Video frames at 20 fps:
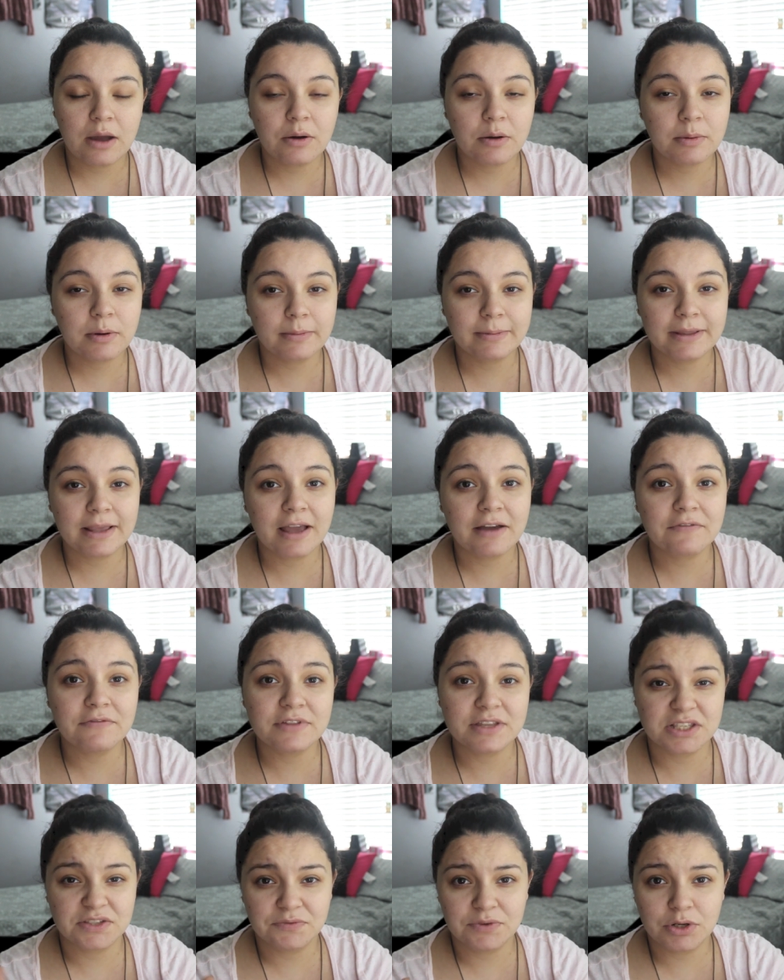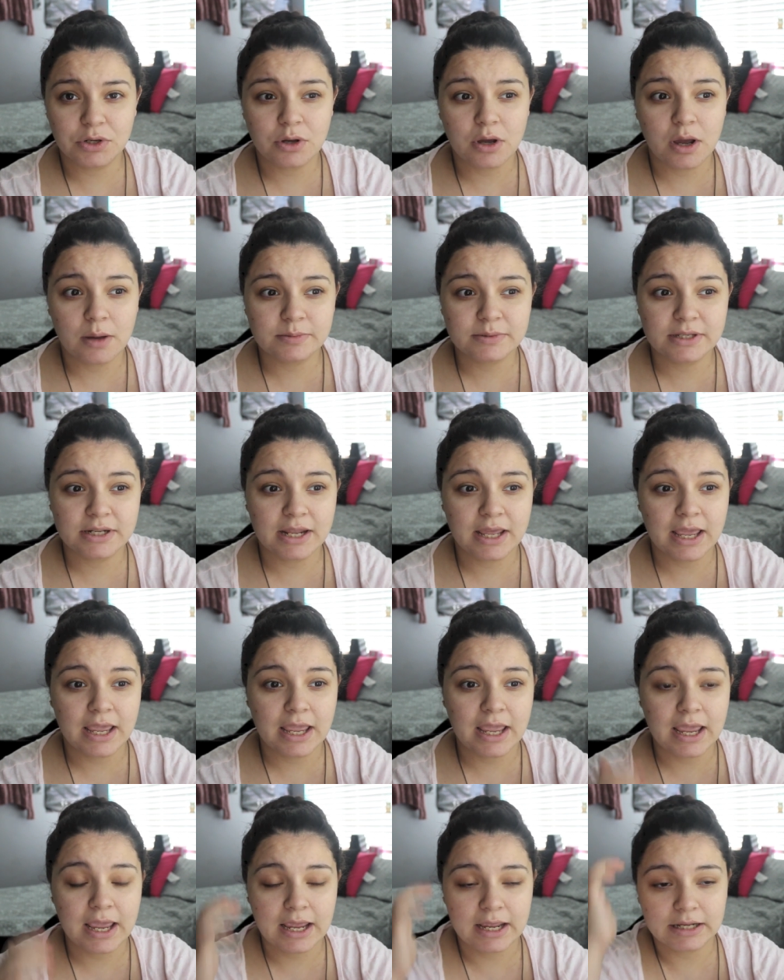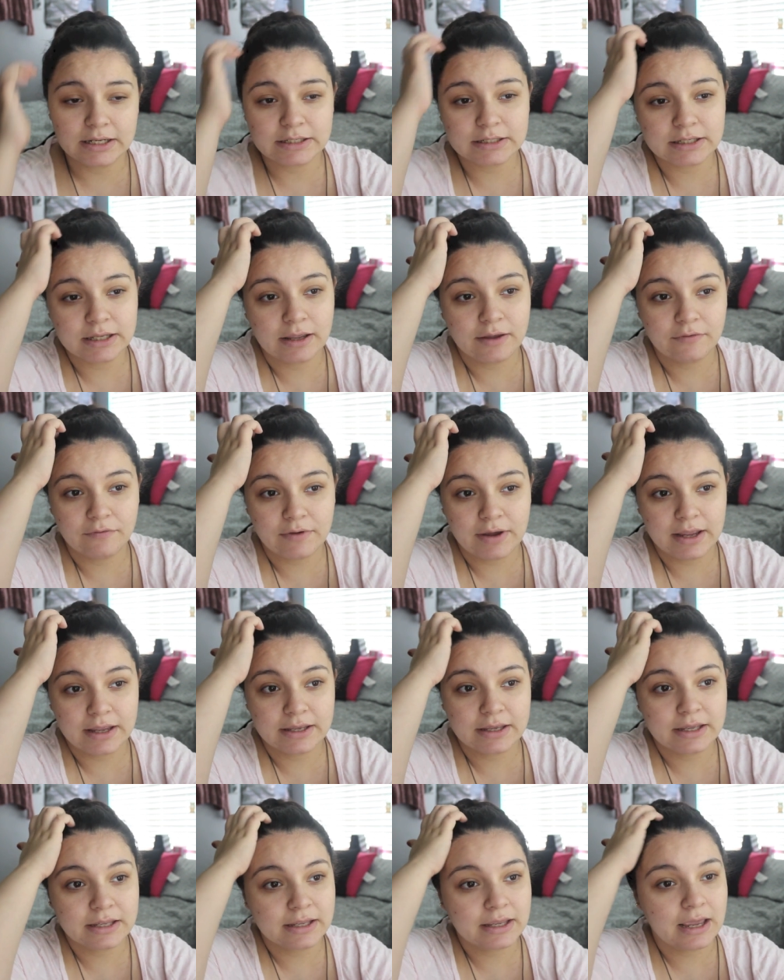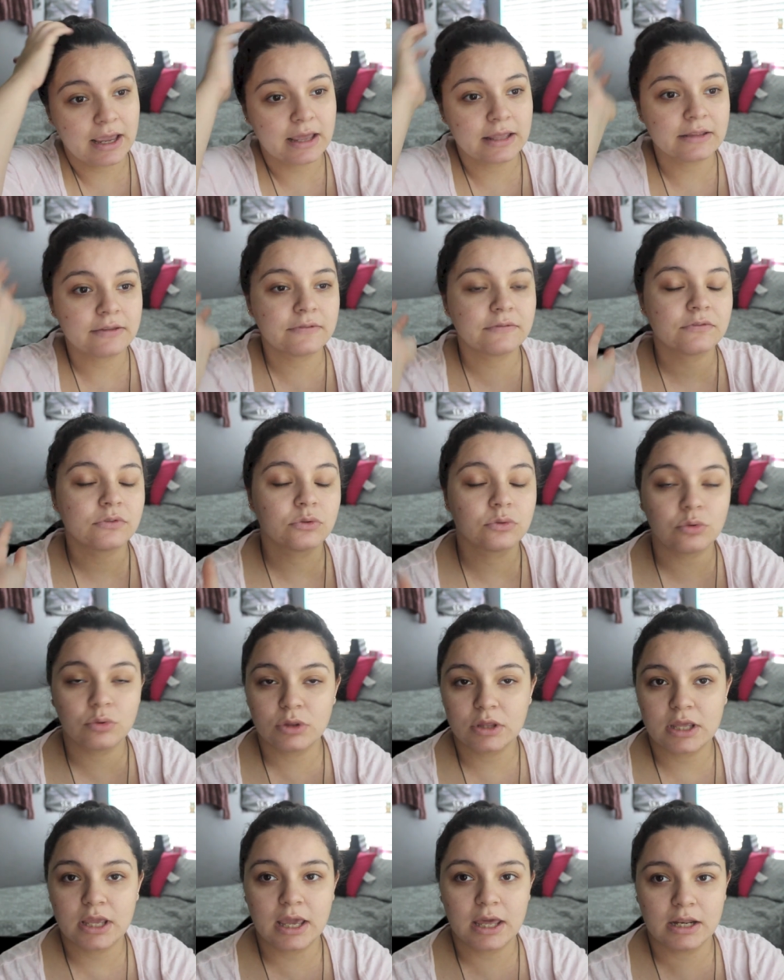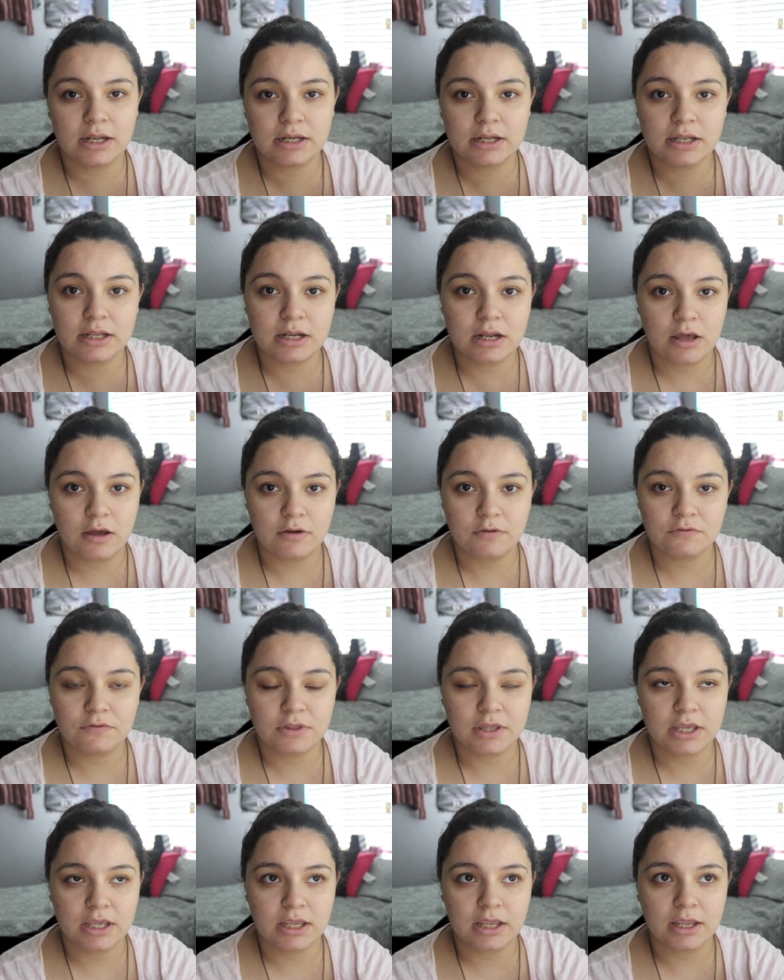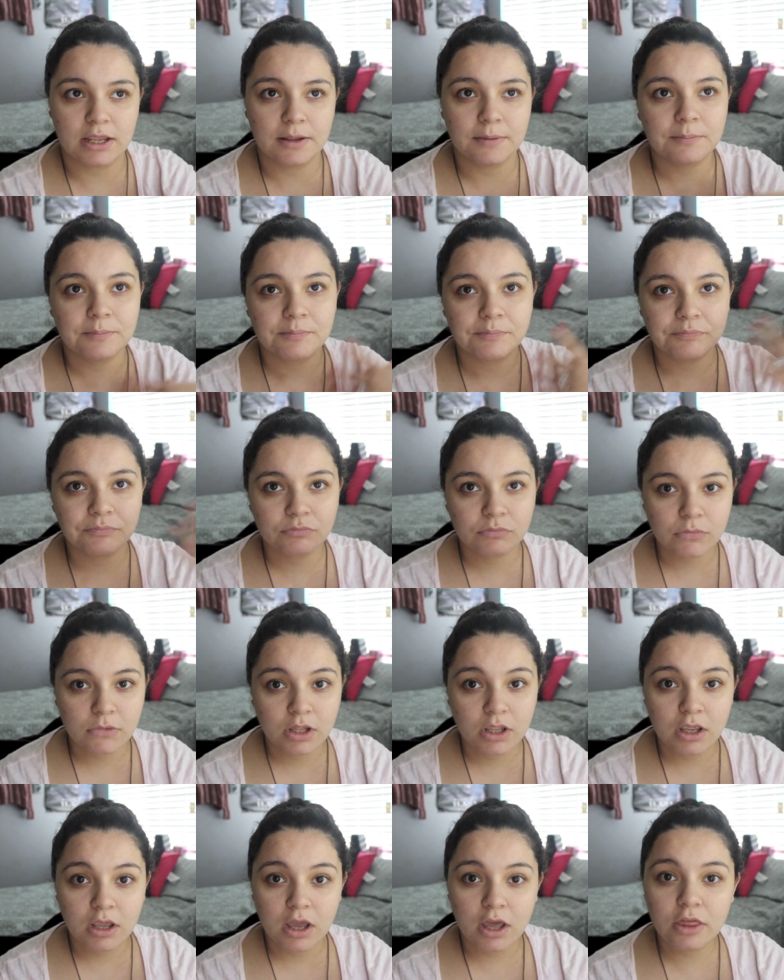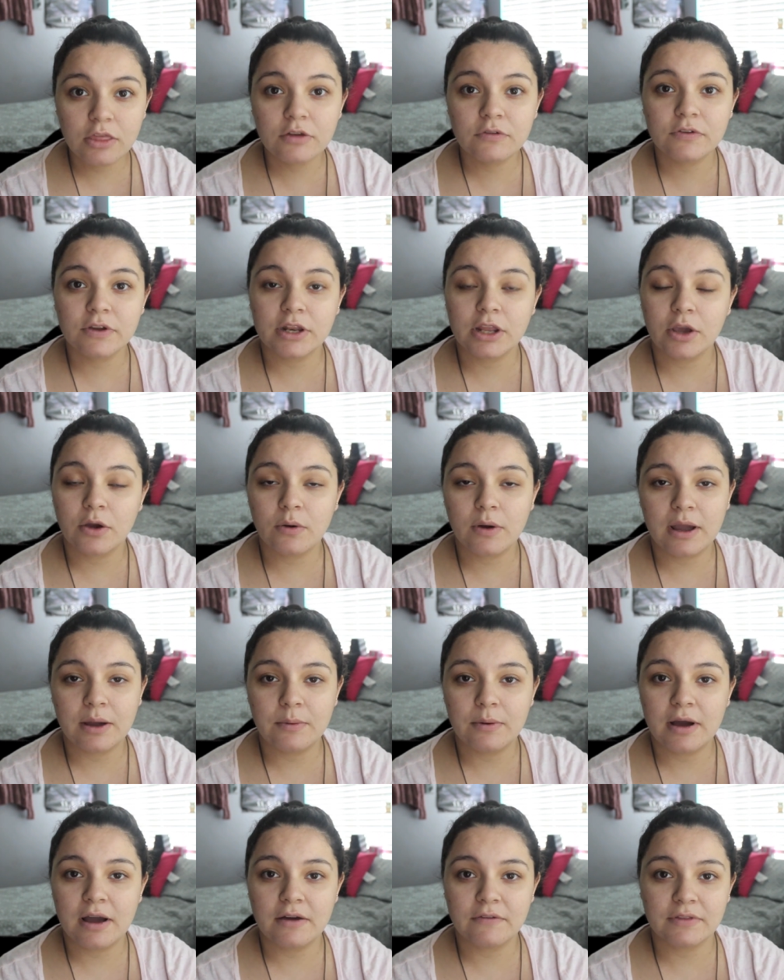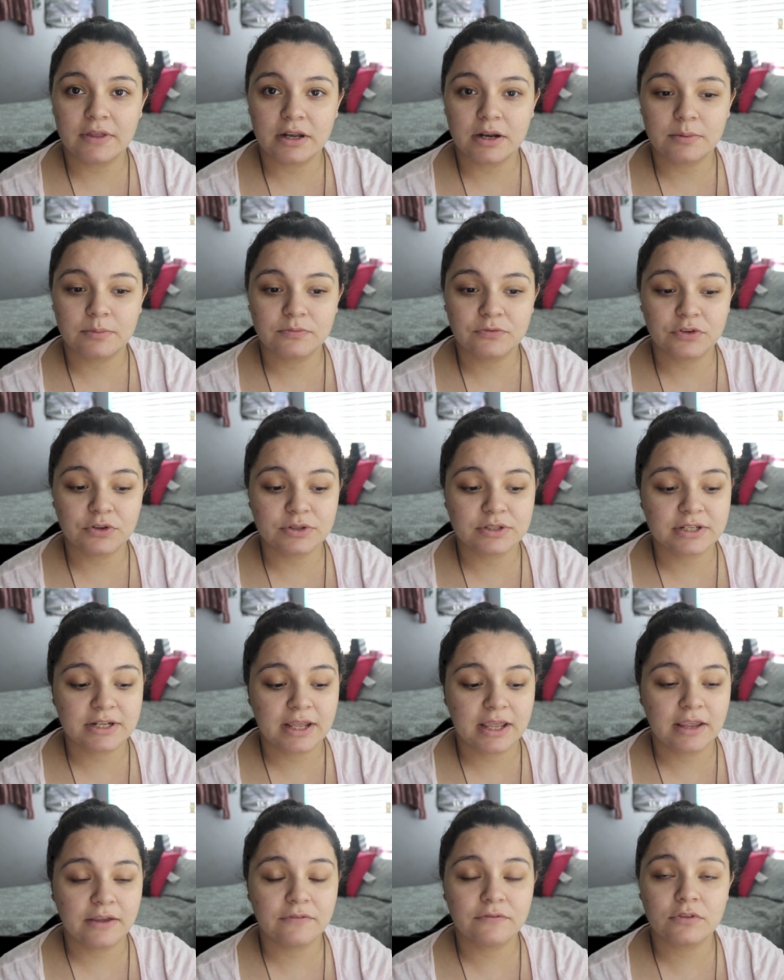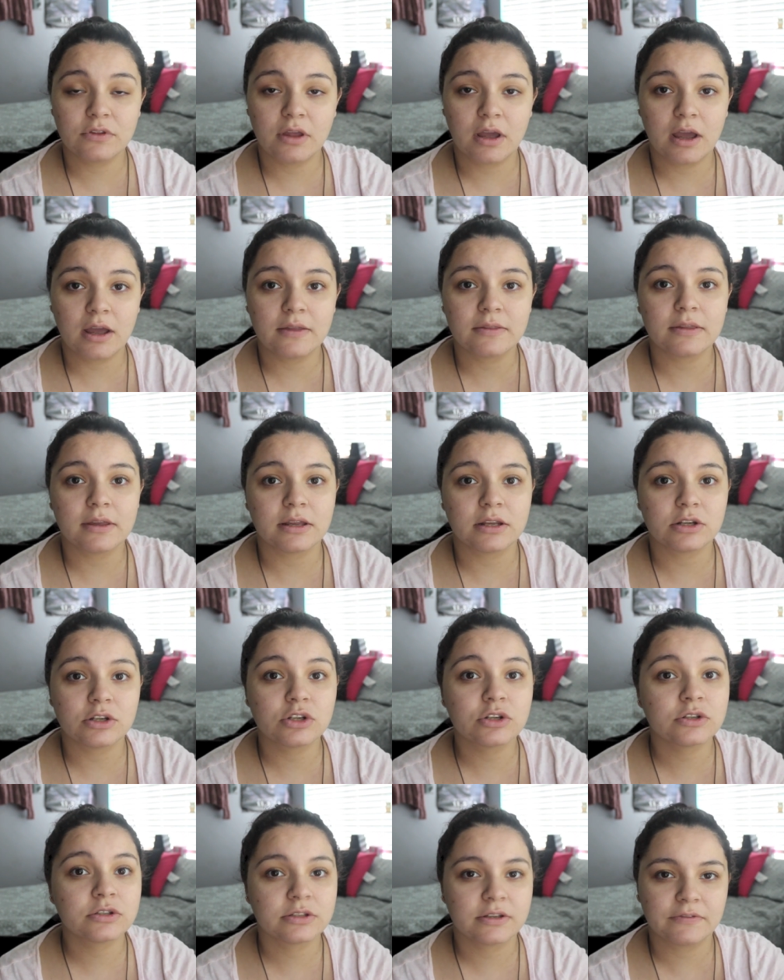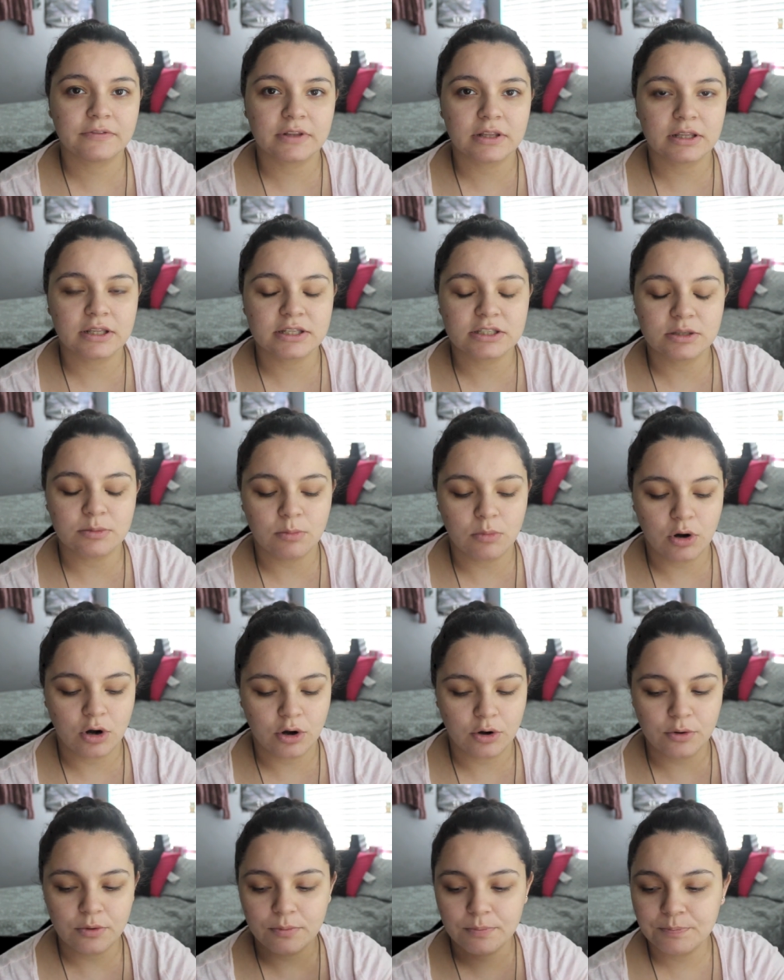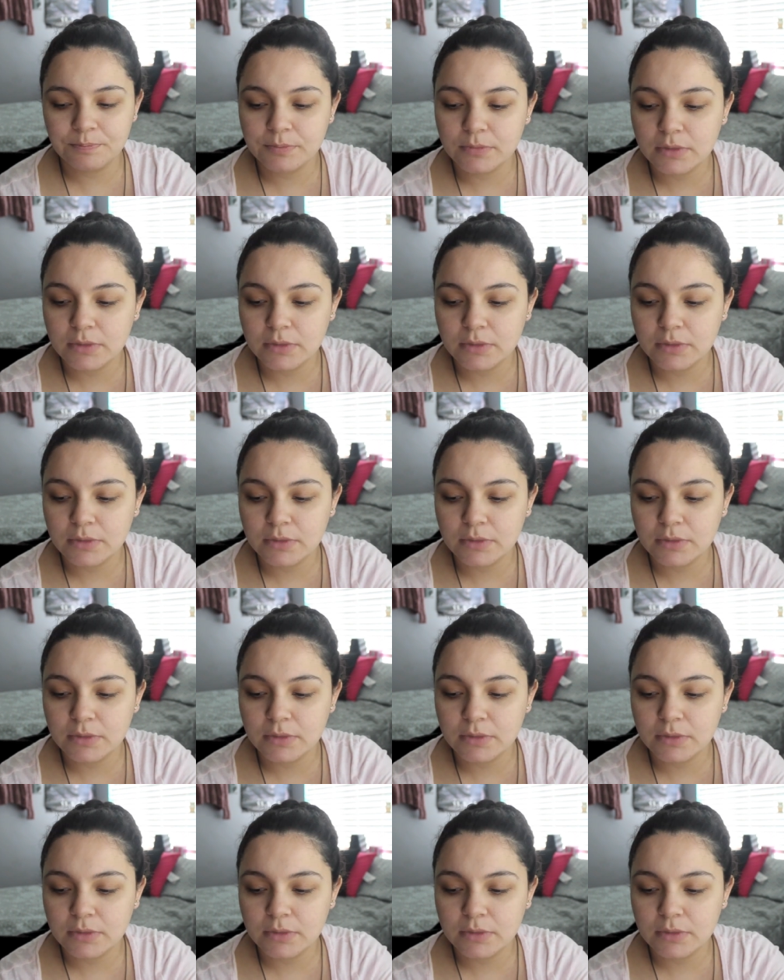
I will probably have this video up today, and if I can get through the editing of the other video, I will have that up for you today. If not, then definitely tomorrow.